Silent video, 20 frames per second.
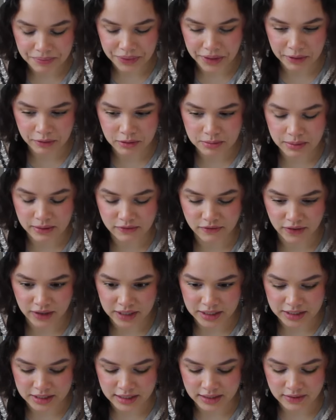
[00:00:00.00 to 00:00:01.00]
it would be
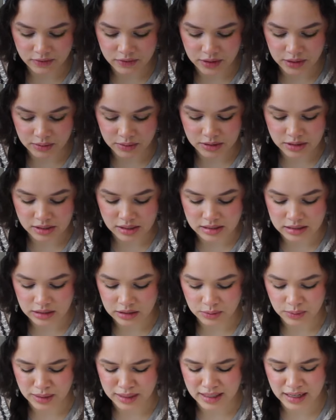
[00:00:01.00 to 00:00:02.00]
fun if there was
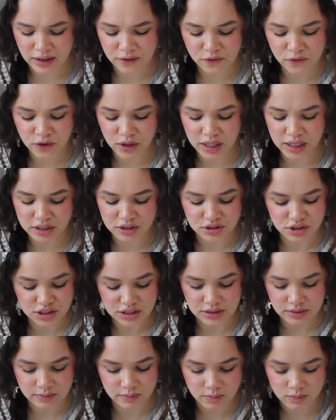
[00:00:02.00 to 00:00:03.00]
another one. And I feel like
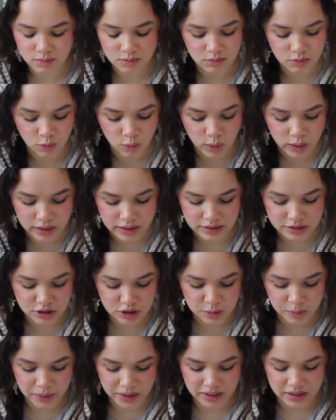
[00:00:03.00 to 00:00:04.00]
she would,
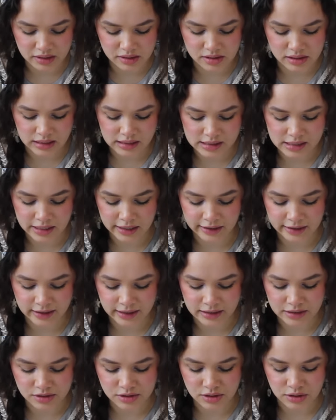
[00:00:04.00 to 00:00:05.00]
just because
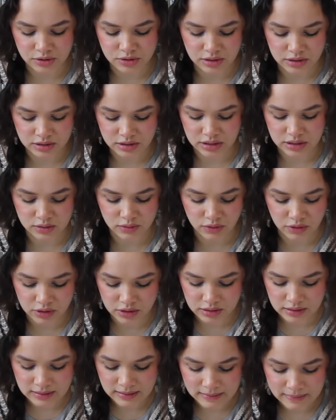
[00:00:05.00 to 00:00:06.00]
1989 is so
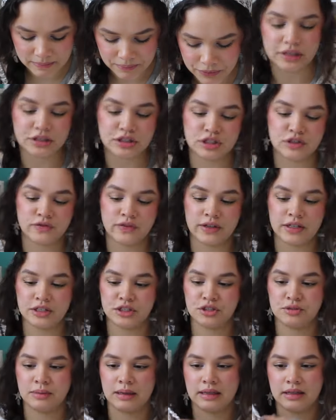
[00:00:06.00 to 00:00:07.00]
successful. I just
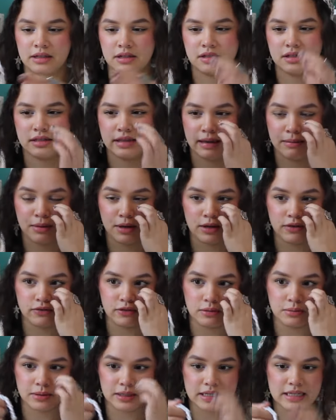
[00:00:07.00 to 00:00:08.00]
finished my little Stay
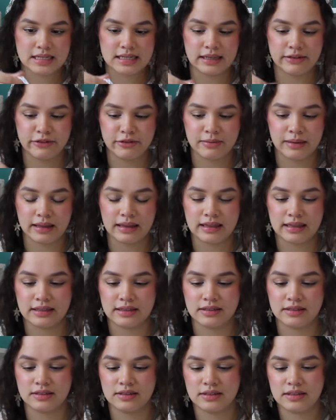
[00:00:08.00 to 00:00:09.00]
Beautiful bracelet with my
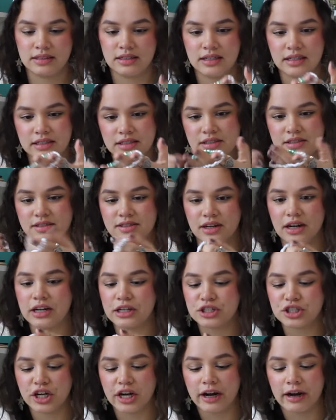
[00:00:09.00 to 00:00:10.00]
little star
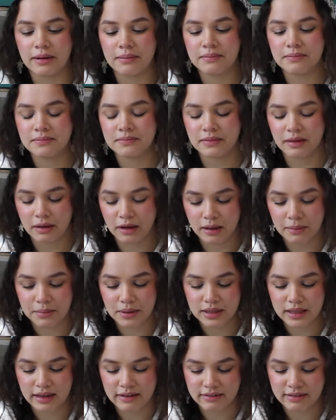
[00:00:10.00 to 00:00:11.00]
charm. I'm gonna
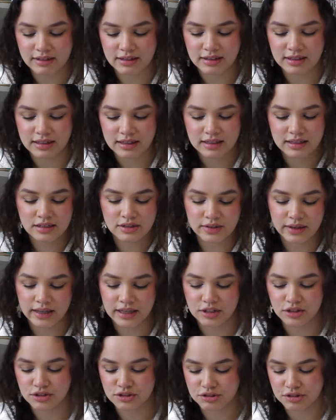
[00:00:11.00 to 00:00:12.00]
put that one on so I
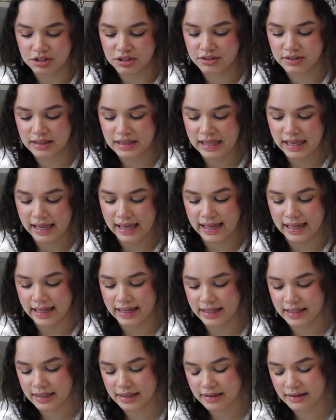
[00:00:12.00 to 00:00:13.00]
can show you at the
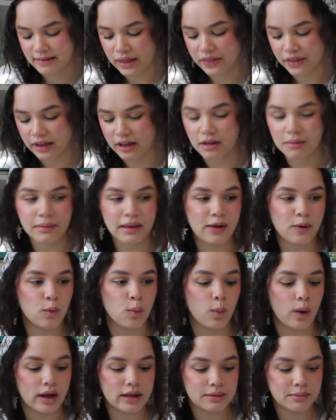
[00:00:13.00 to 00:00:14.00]
end. I think I'll make
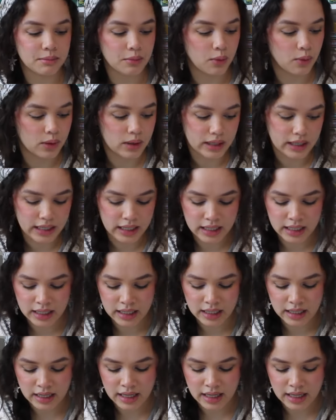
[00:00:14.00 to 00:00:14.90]
one more